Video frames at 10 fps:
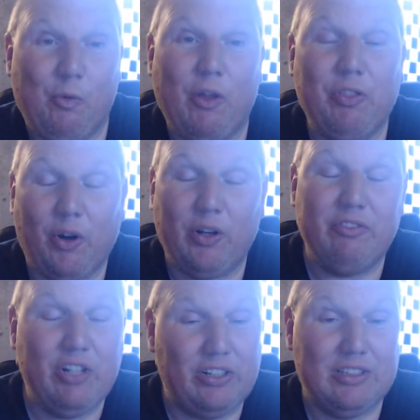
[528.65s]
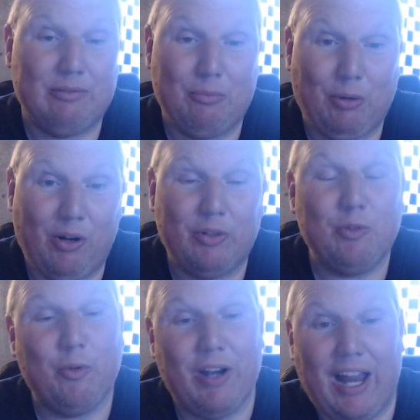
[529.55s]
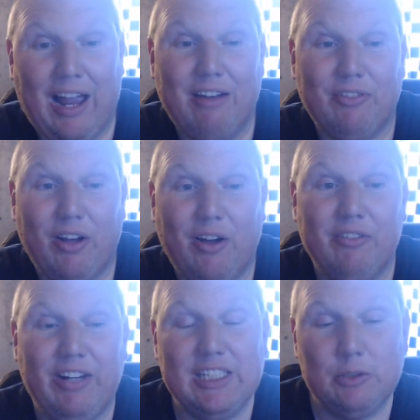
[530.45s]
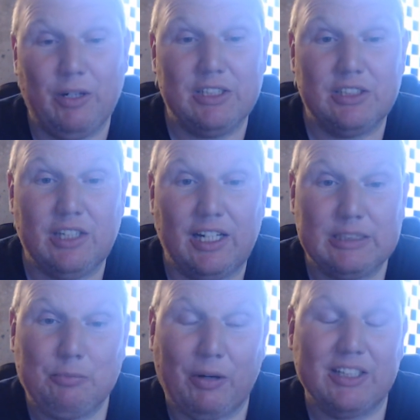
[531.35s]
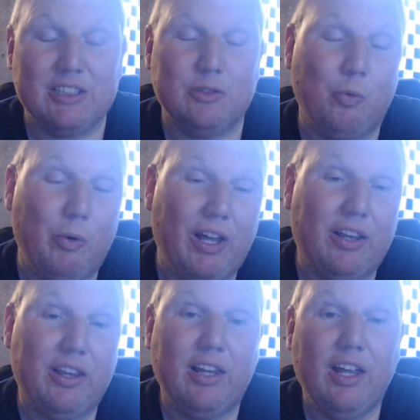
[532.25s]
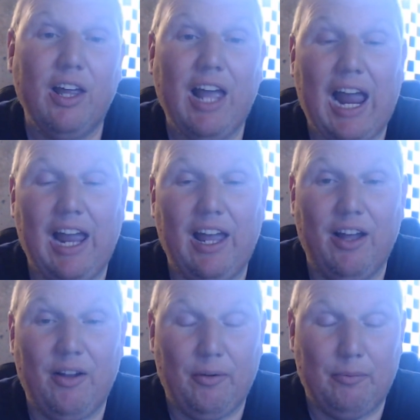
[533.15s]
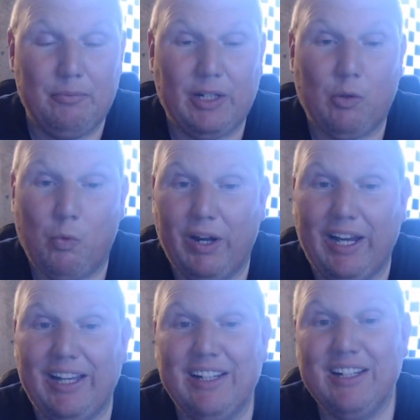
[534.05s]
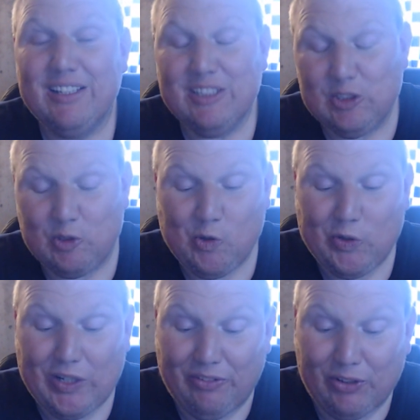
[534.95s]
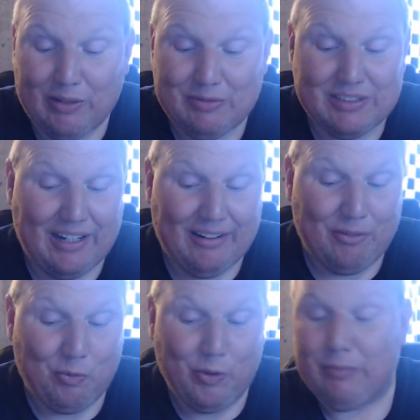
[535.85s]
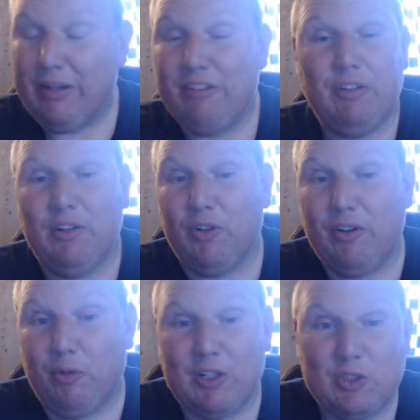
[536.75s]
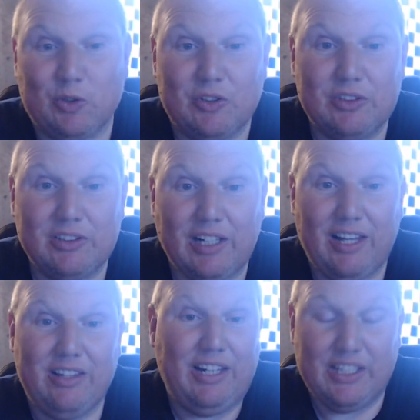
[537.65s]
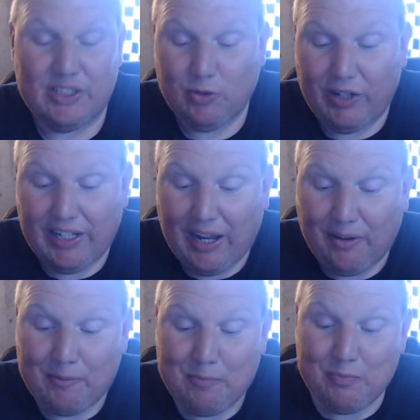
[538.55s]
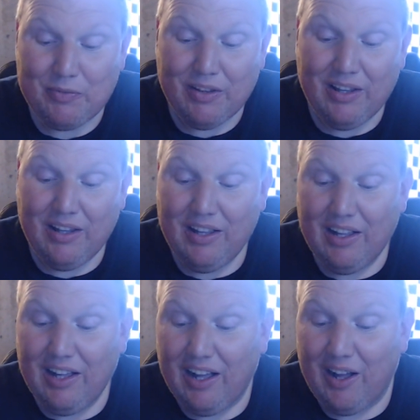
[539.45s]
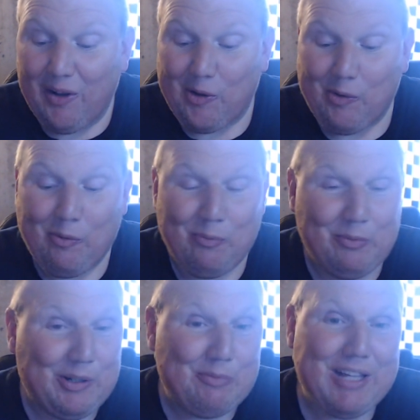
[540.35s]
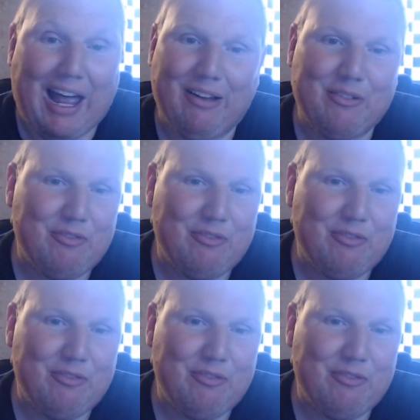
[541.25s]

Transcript: third of Young Dumb and Broke, one half of East West Express with Nick Wayne. So Jordan Oliver comes out, one of my favorite wrestlers in the Indies right now. Comes out,